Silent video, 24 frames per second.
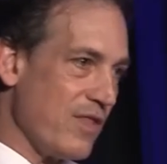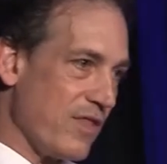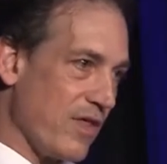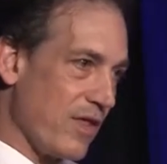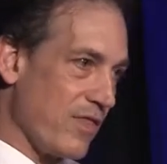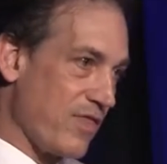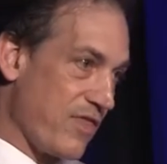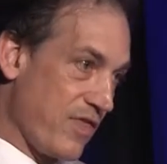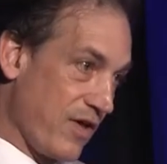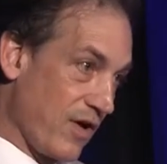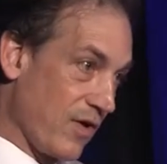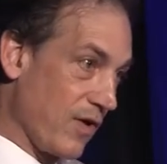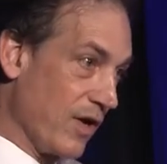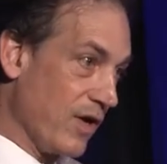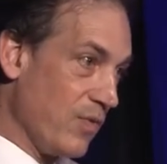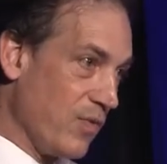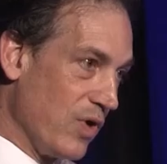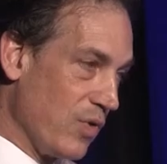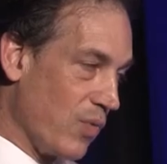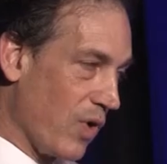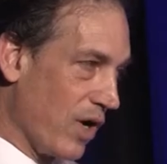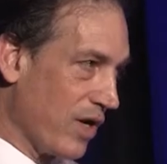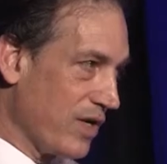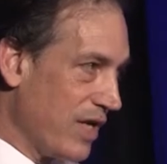the theory
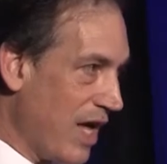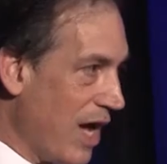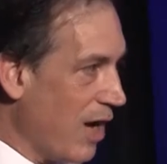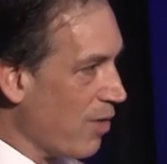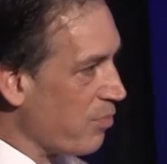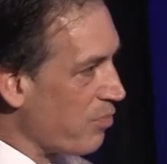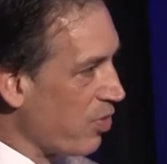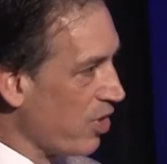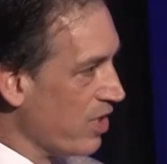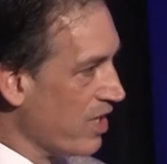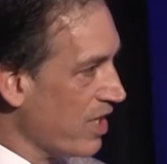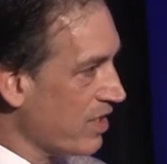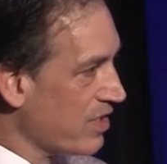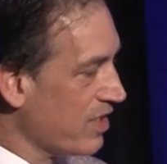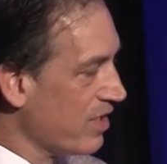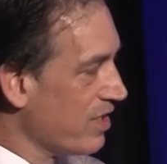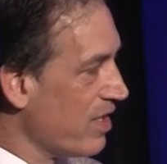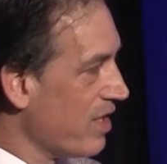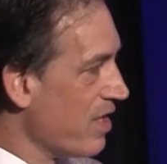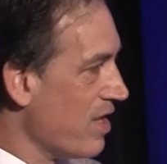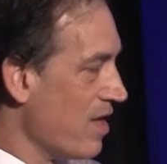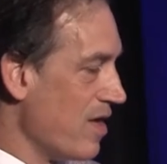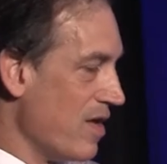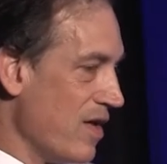we worked out
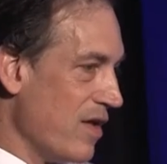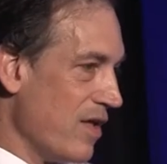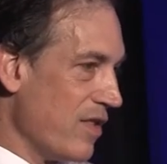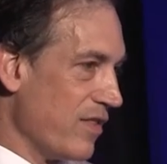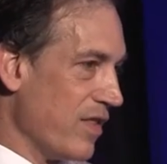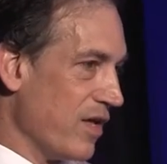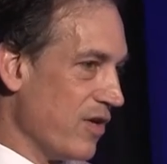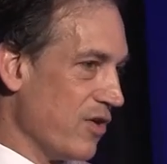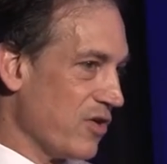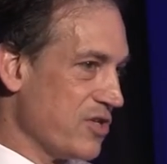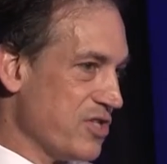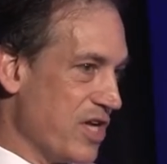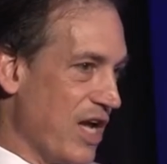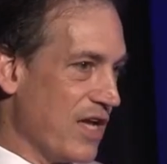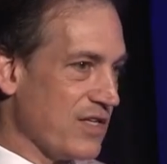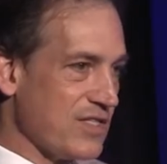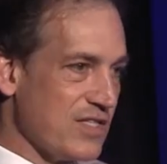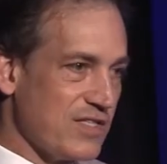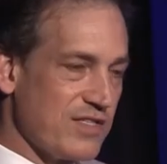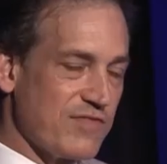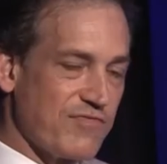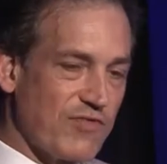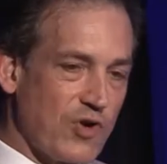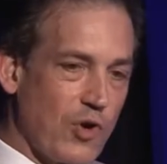predicted that your
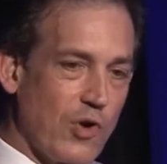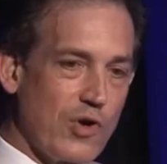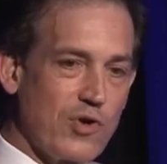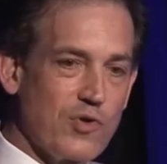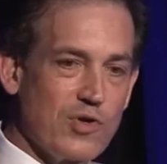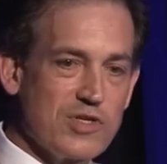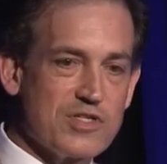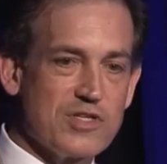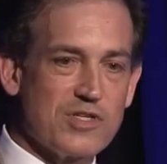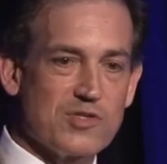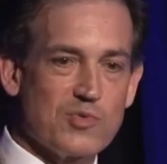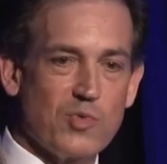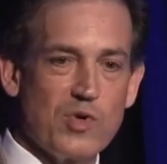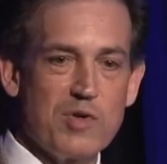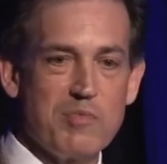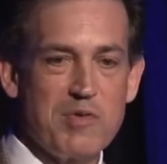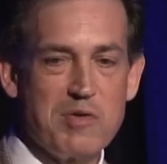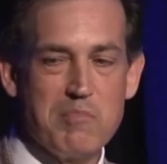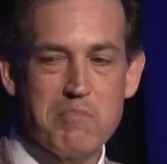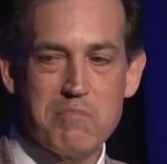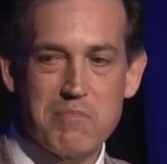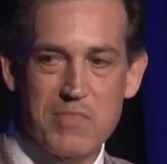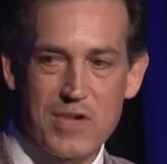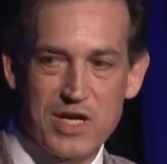chances of growing crystals would
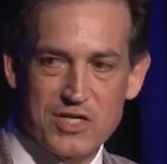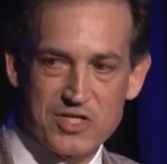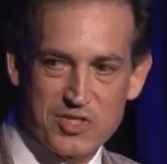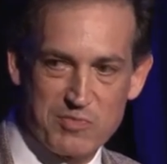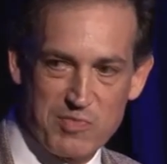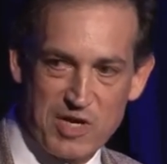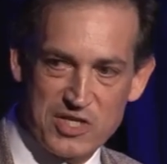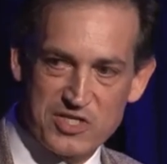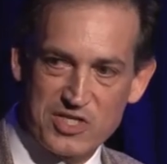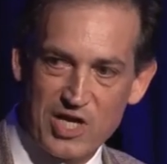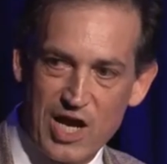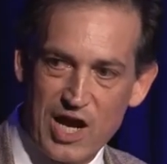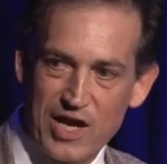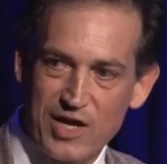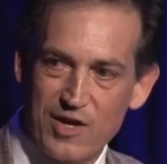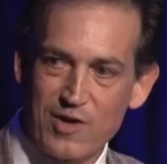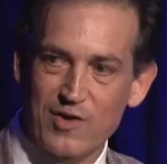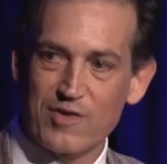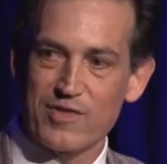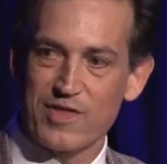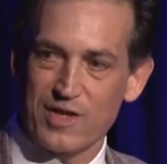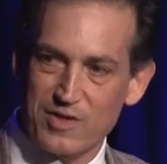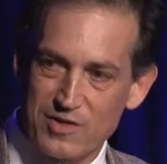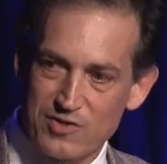be much, much
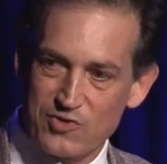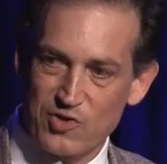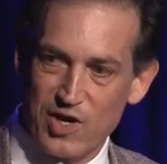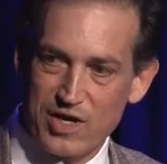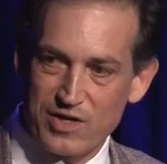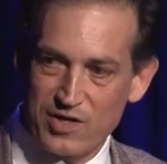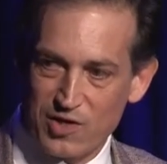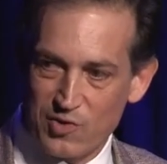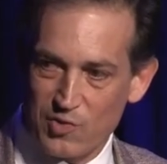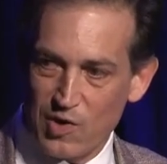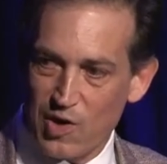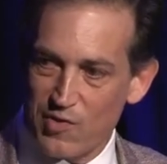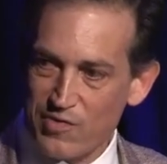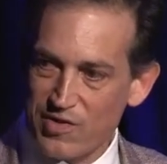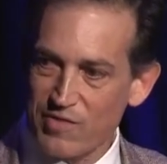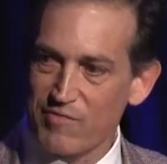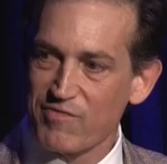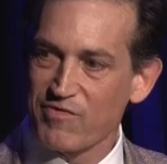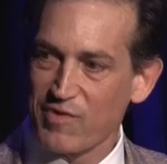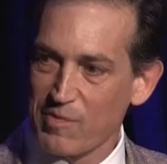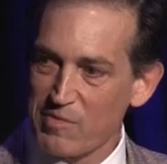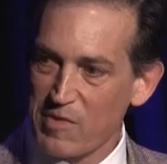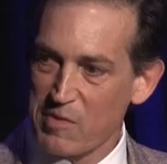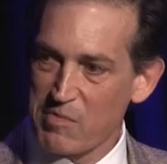higher than trying to grow
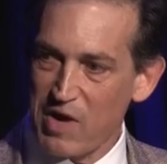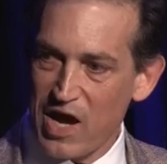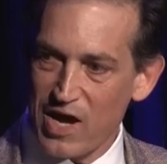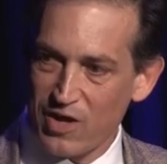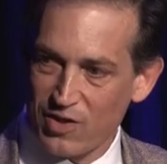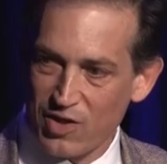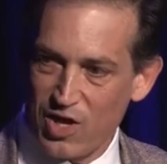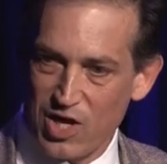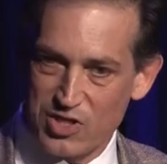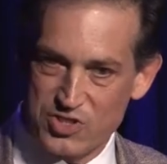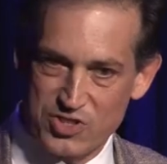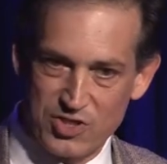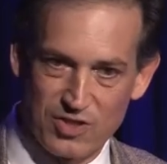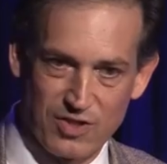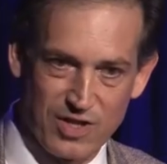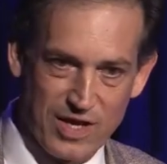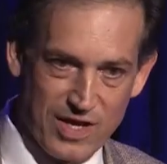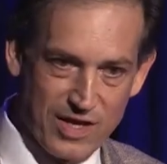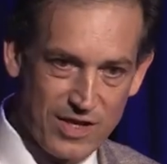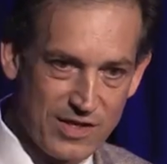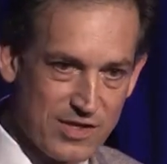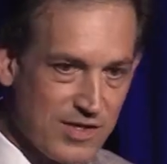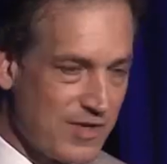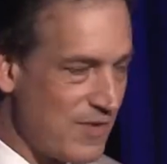them from the biological
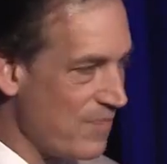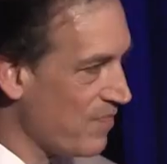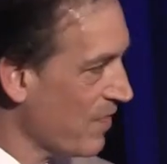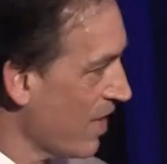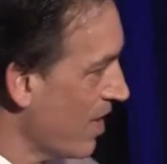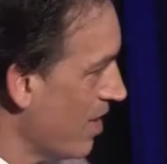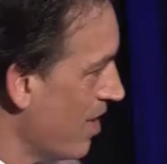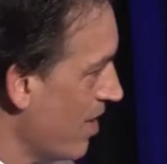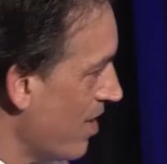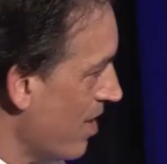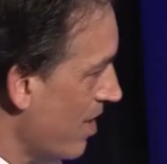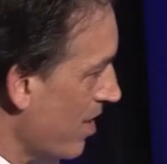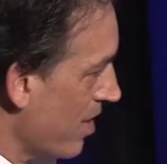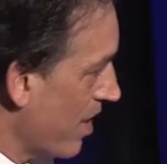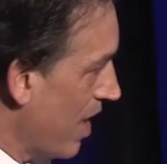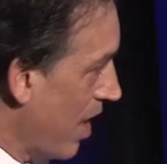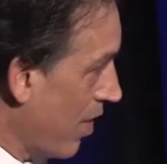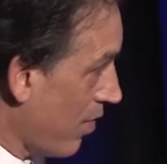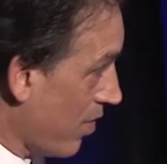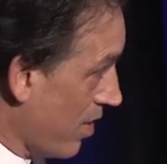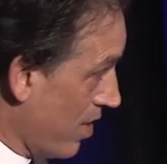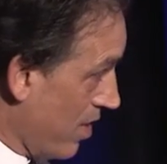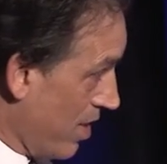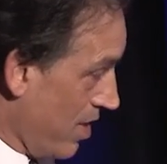hand.
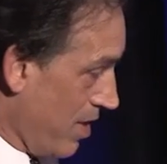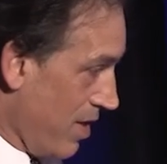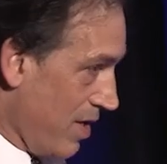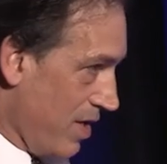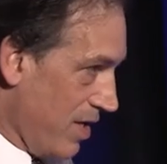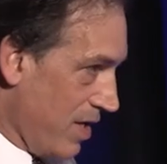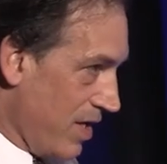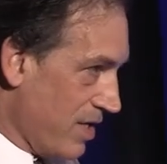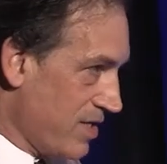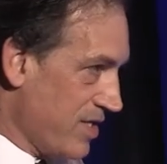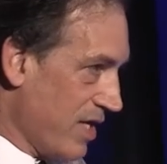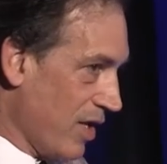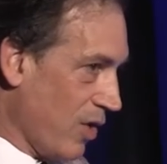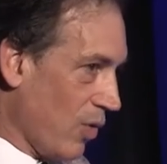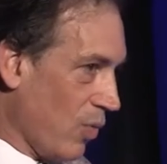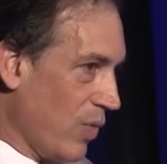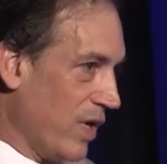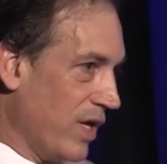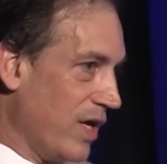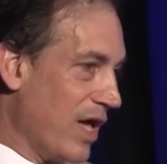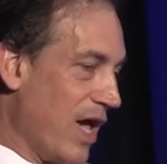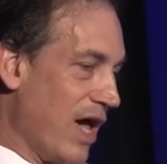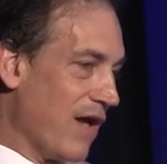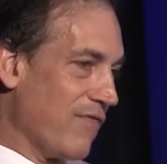Now, until
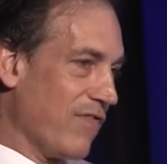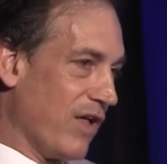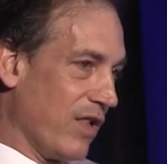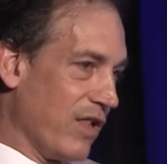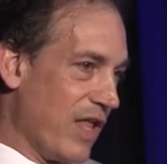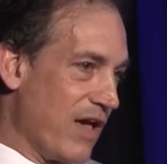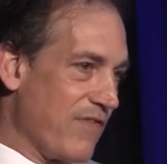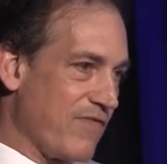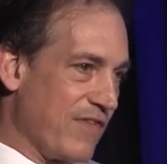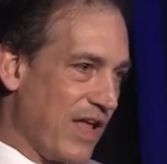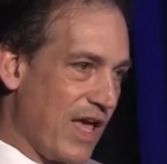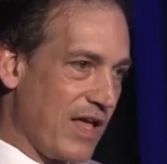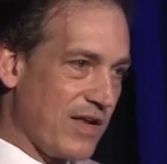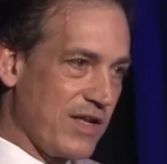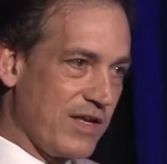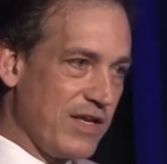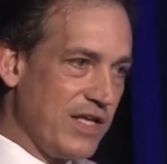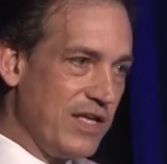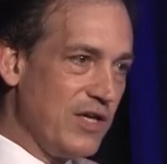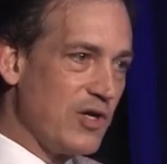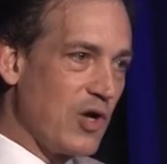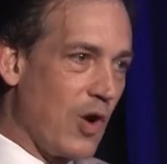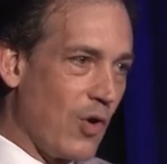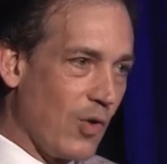we have a left
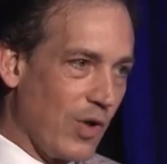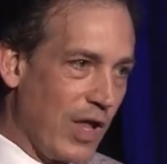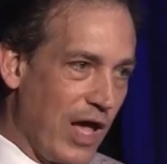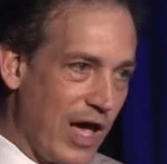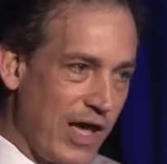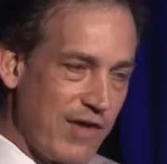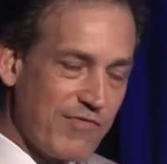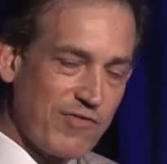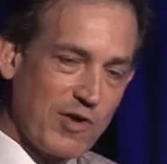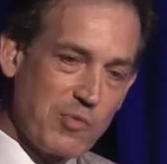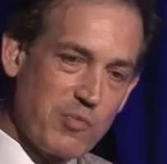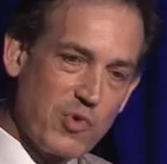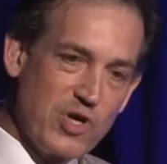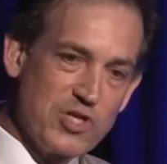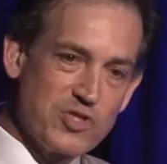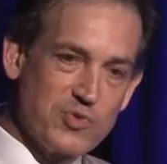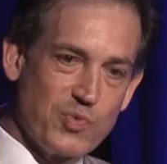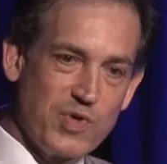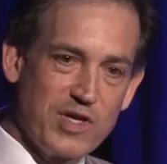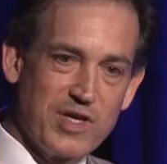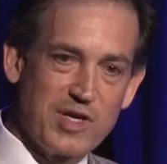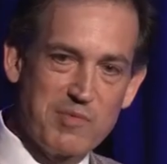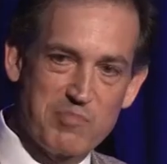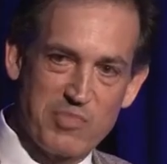handed E. coli from
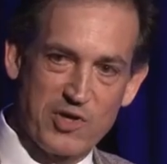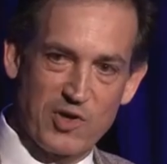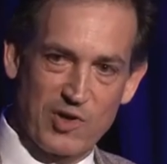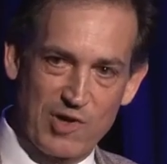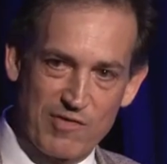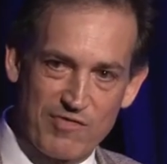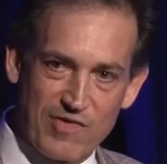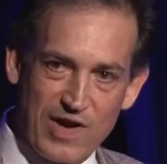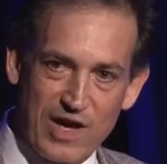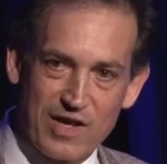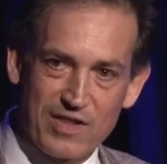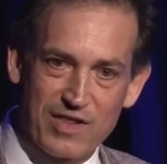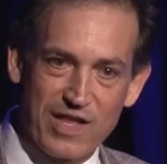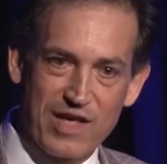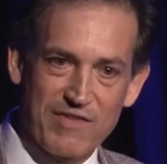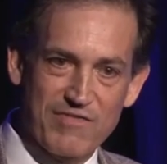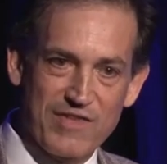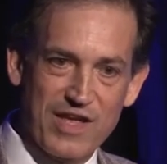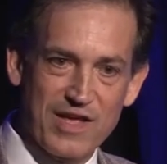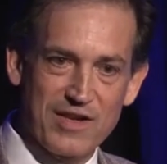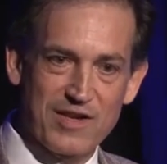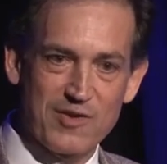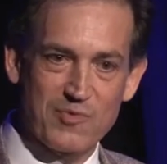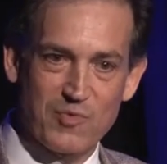which we can purify
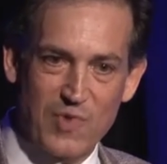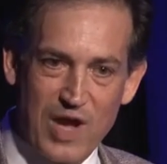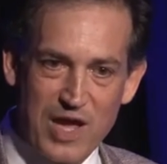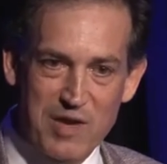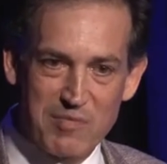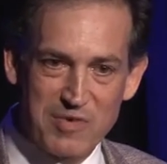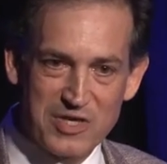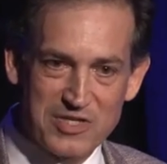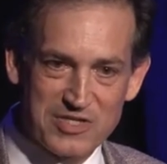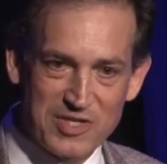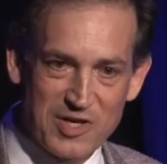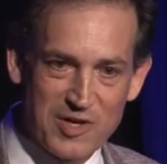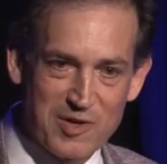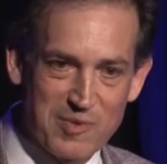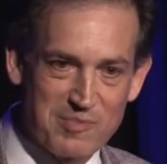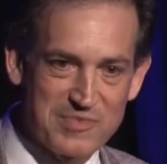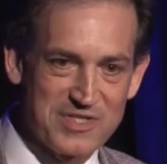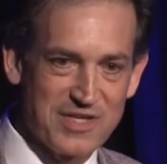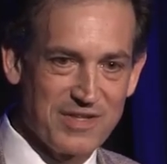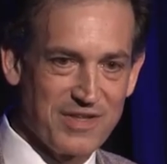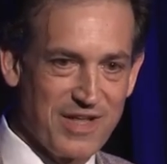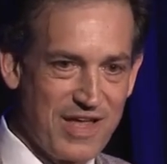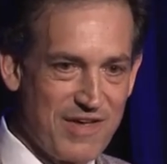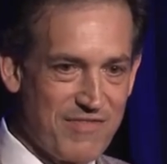left handed
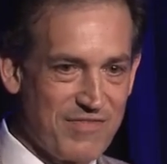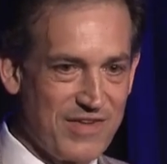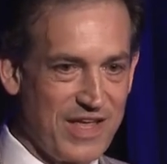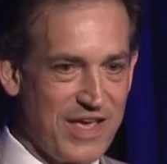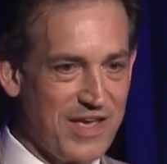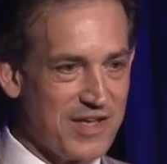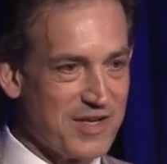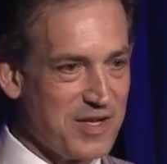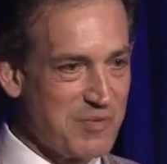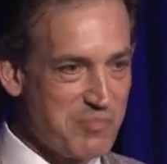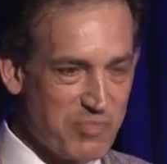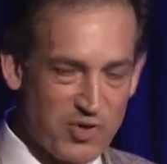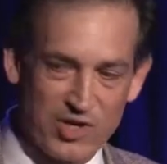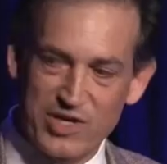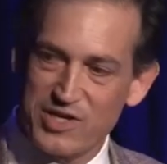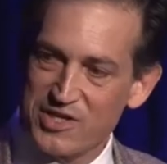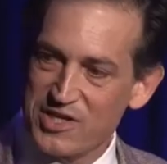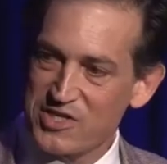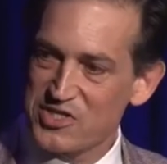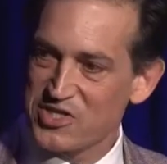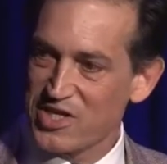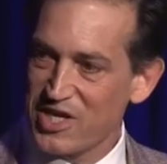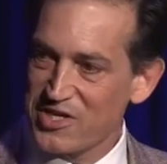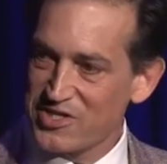ribosomes and left handed pre
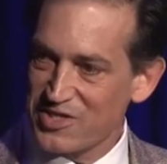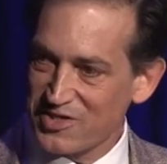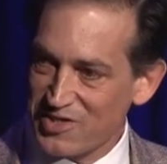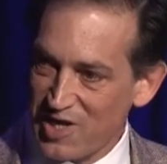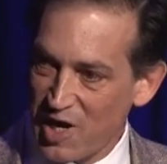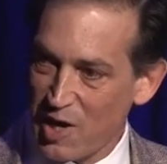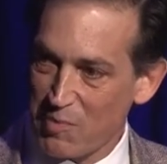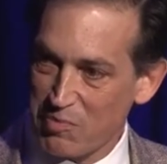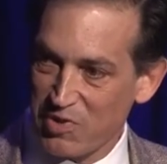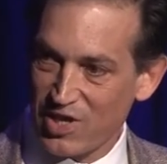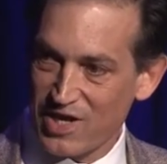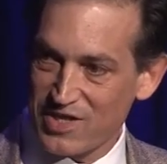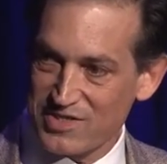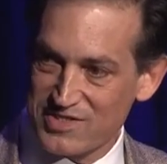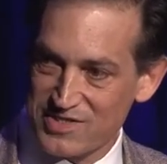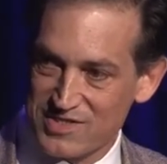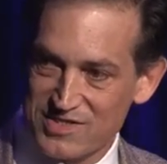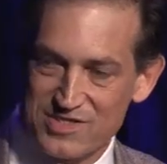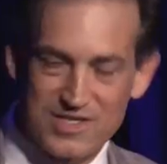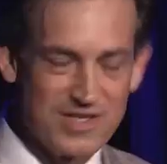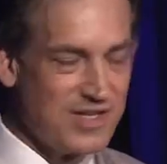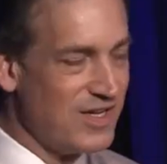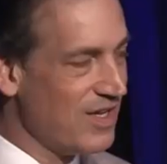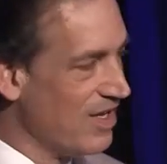initiation
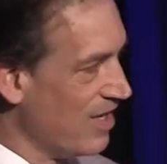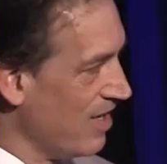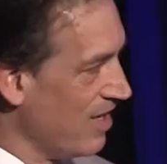complexes,